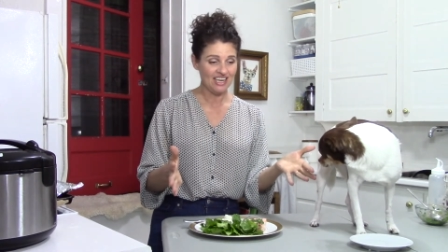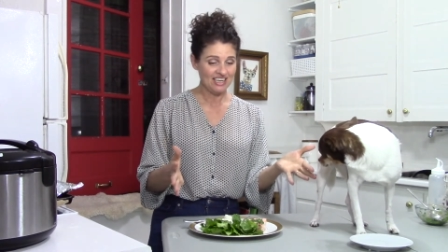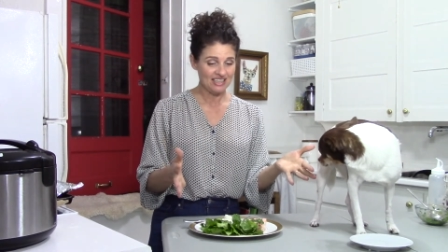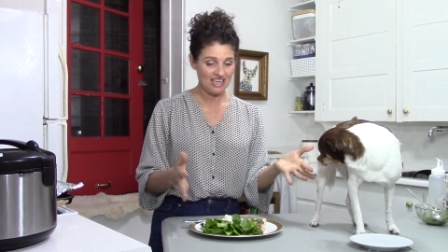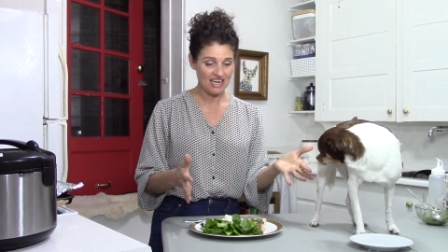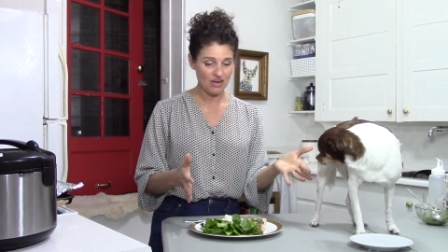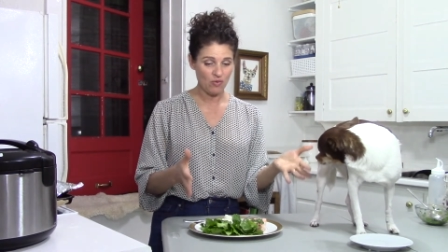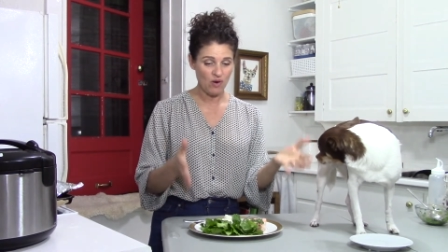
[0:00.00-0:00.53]

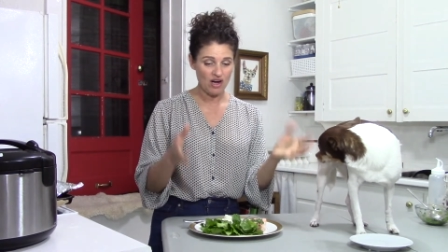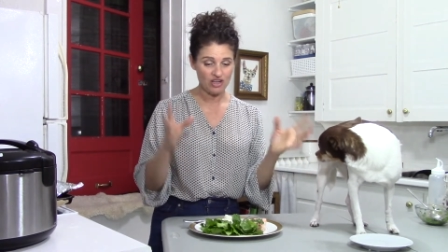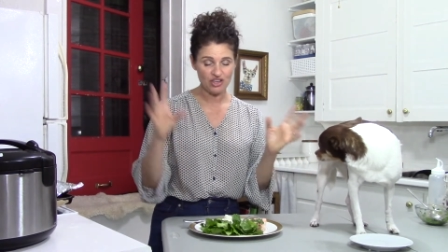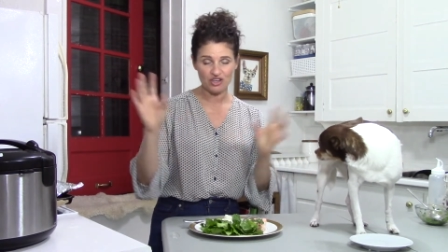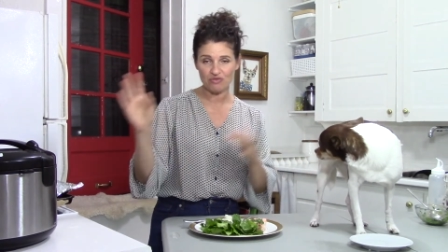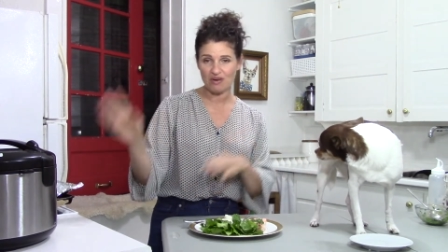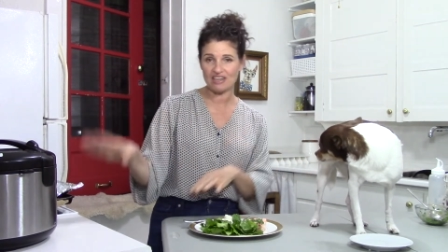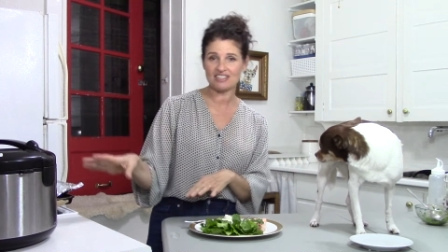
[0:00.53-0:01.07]
Like while your
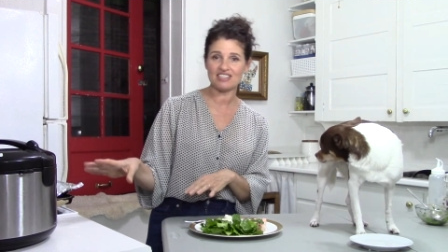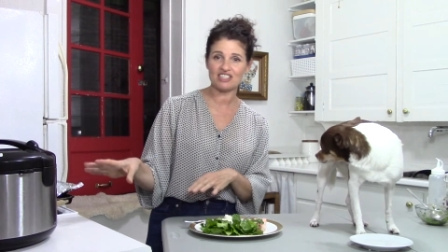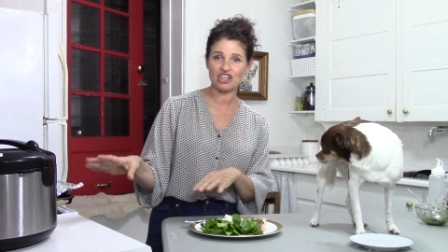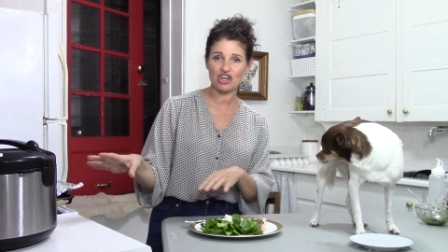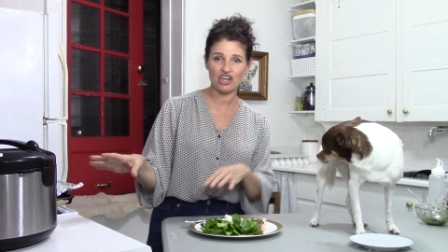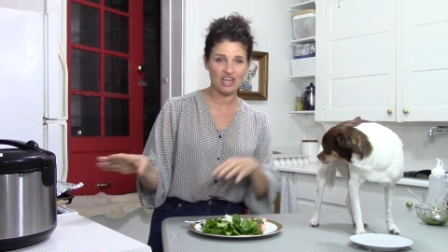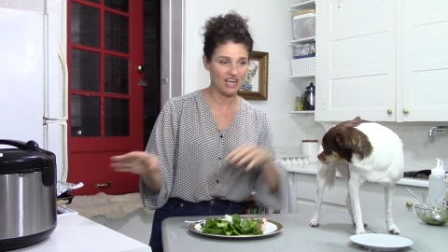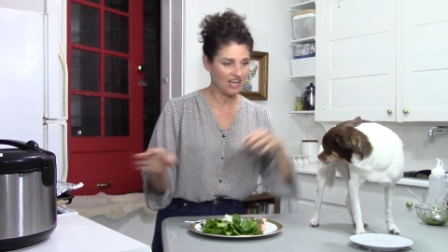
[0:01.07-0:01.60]
rice is
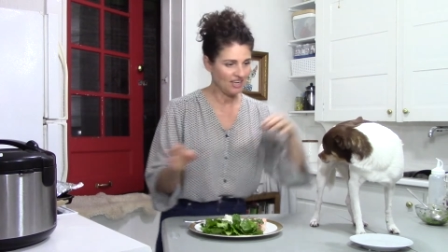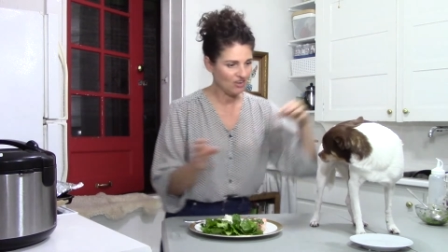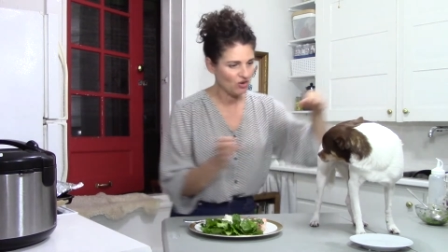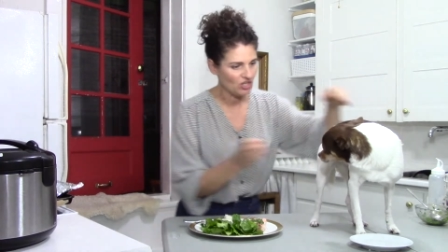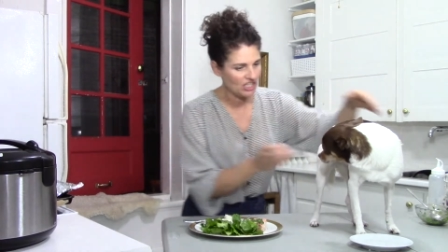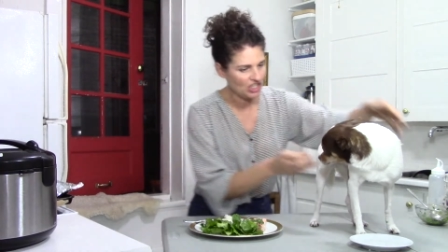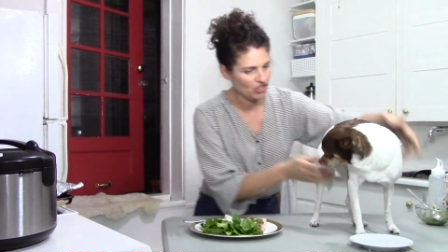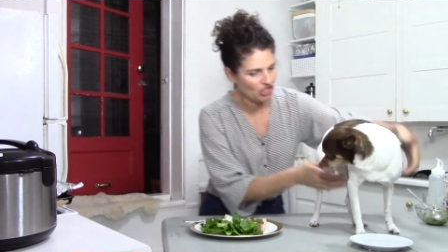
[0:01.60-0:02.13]
cooking. Oh,
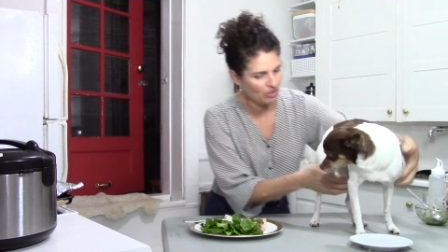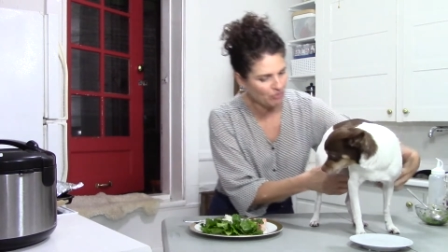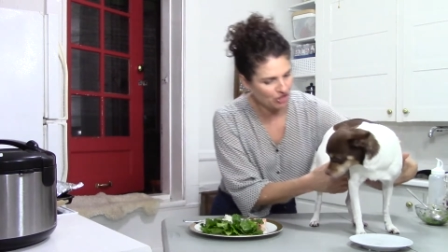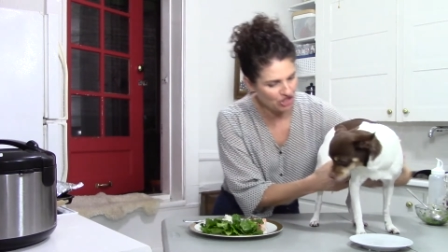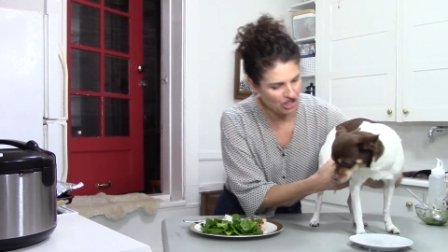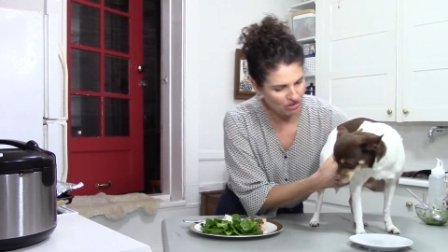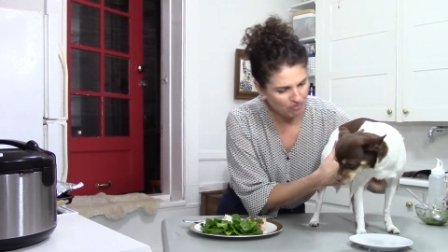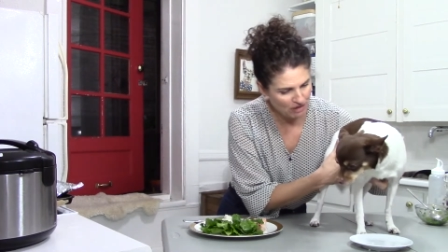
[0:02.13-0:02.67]
here, let me
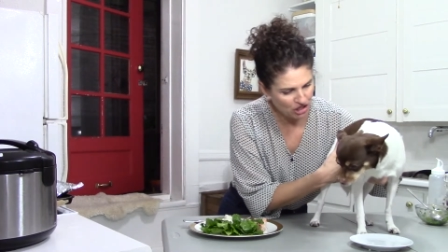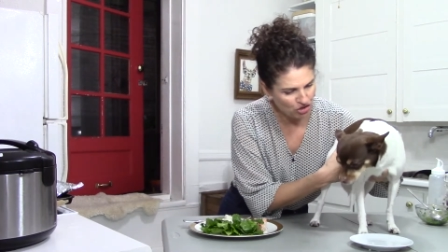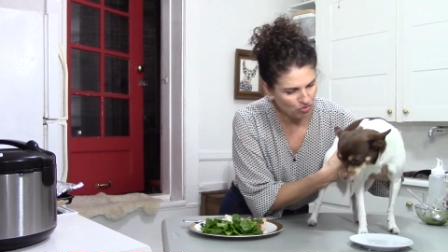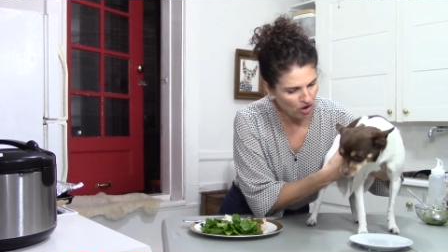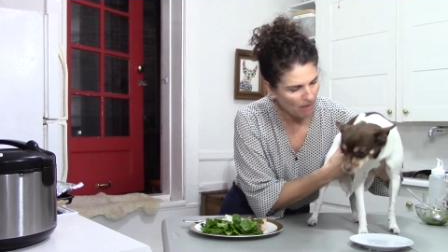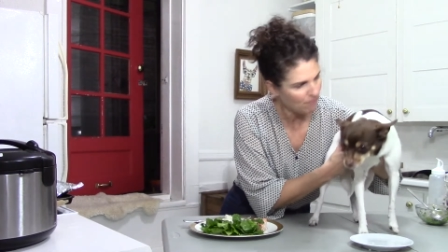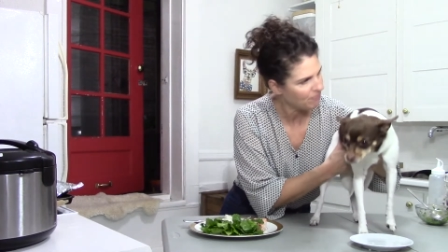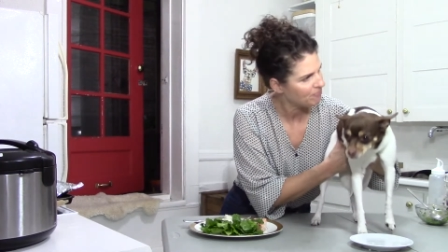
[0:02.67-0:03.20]
pick you
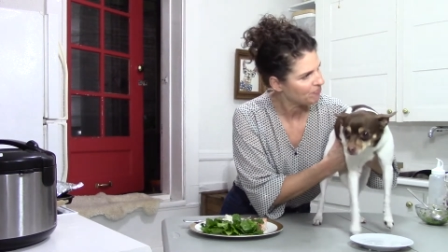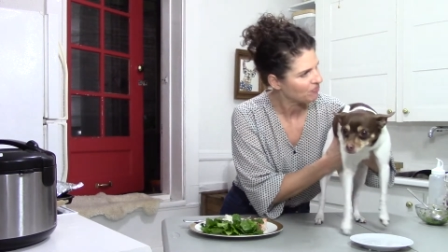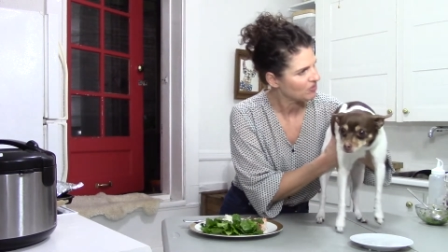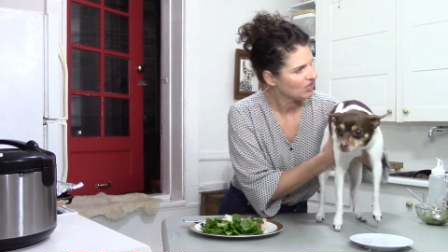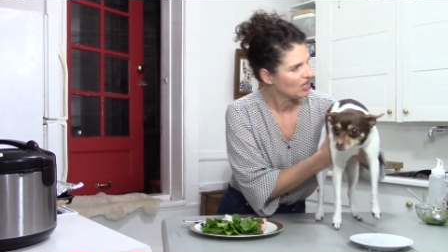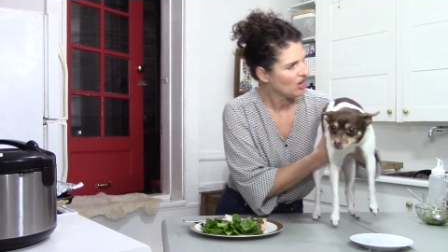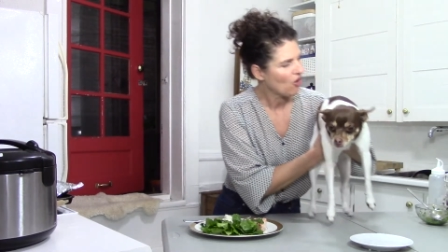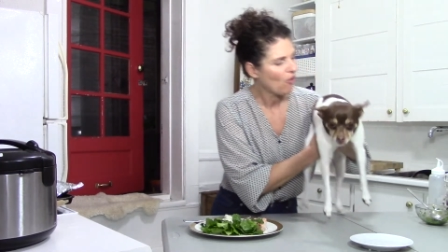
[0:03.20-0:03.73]
up.
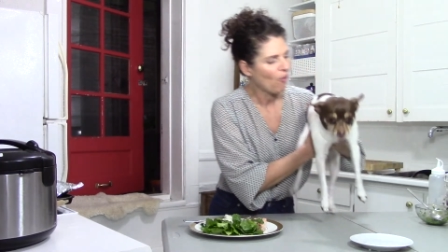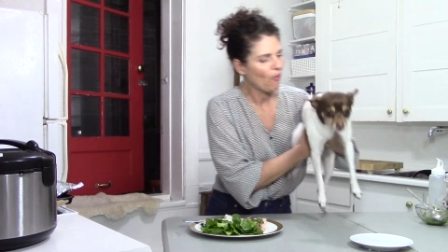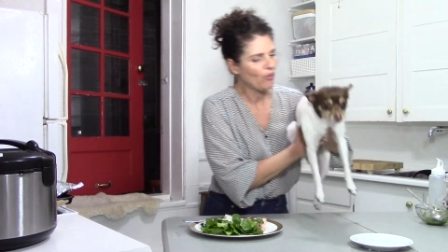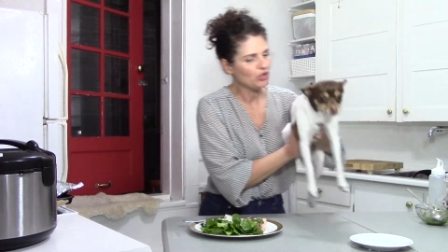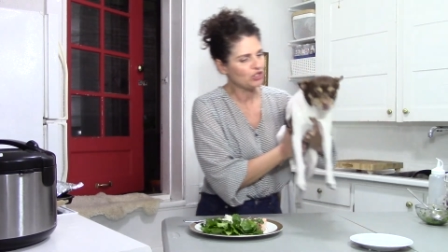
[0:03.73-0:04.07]
Oh,